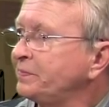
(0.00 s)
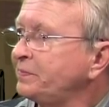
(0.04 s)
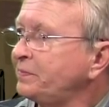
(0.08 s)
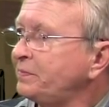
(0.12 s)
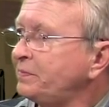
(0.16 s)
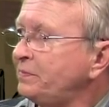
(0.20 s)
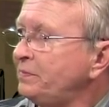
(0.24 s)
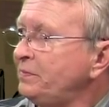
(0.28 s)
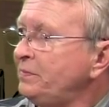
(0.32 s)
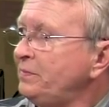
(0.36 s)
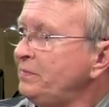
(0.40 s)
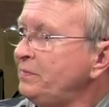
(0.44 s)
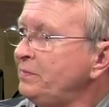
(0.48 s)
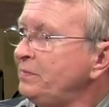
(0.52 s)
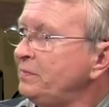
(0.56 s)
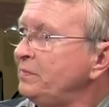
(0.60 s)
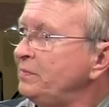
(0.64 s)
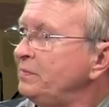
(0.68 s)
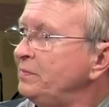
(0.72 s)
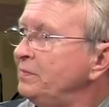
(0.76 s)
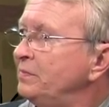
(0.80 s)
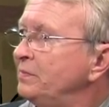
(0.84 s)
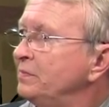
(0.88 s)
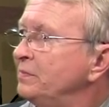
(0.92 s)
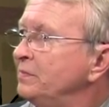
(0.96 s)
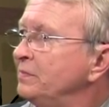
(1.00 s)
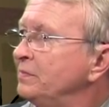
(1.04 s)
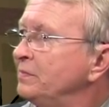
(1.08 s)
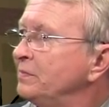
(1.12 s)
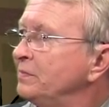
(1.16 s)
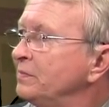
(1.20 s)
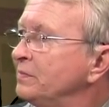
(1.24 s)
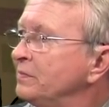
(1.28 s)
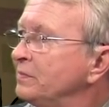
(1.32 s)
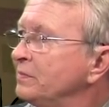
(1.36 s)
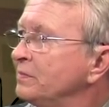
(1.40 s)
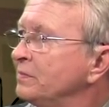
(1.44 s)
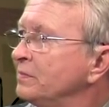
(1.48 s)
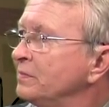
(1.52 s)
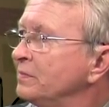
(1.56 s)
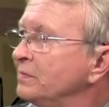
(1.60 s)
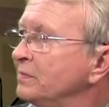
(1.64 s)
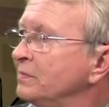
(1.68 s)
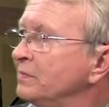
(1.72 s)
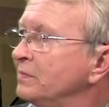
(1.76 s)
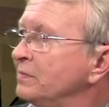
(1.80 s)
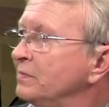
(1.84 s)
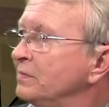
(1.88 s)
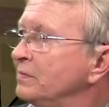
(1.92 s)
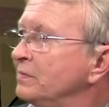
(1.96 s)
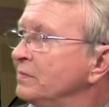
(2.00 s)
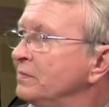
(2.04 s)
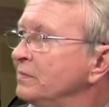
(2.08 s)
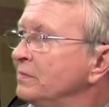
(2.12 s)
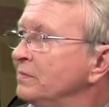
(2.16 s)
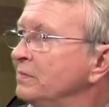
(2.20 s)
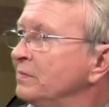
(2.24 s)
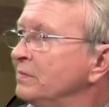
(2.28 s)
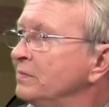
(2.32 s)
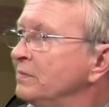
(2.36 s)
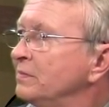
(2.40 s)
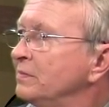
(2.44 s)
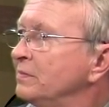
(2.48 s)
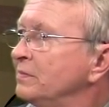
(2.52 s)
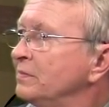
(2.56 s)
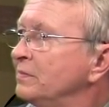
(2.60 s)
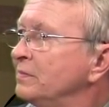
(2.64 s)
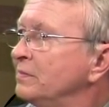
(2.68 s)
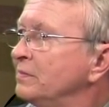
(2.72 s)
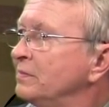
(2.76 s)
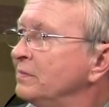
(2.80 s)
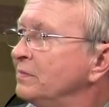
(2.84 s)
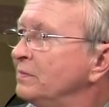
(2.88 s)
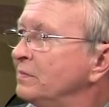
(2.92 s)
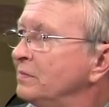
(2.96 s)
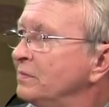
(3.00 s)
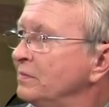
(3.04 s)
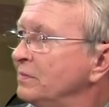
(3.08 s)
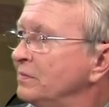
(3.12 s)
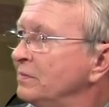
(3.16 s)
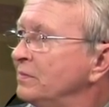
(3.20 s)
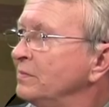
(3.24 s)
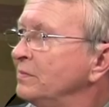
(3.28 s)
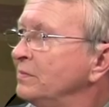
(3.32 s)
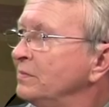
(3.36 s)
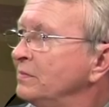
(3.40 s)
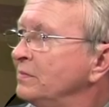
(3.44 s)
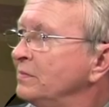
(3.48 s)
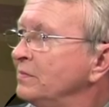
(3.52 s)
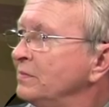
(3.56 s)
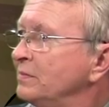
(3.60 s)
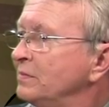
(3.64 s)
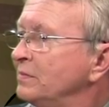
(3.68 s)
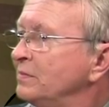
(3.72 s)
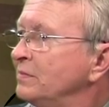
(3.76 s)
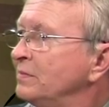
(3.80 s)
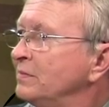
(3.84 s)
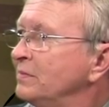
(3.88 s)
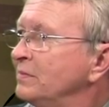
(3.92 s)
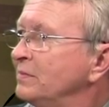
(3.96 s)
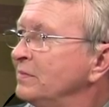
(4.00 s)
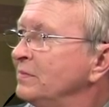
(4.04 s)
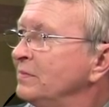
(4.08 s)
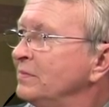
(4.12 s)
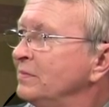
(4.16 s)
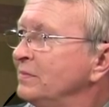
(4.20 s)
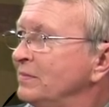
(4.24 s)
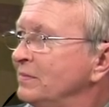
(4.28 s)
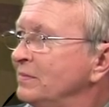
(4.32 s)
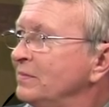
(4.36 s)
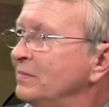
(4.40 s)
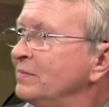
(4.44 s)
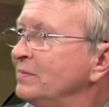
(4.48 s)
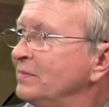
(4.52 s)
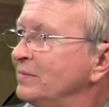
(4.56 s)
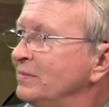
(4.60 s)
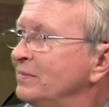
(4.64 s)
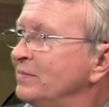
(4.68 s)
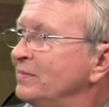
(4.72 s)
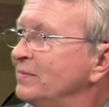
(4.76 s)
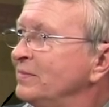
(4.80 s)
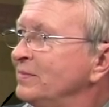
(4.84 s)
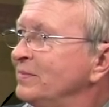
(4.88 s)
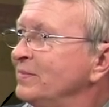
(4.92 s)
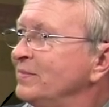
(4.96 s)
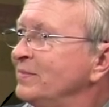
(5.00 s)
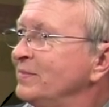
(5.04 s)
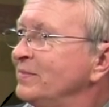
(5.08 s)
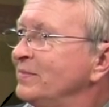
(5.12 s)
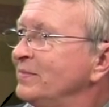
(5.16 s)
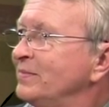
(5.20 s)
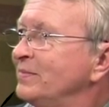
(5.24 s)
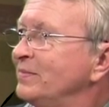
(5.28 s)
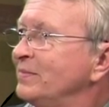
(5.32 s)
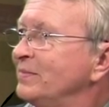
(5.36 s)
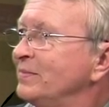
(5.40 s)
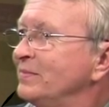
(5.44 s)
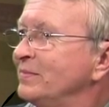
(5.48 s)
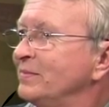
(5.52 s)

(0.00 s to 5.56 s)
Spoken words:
(silent)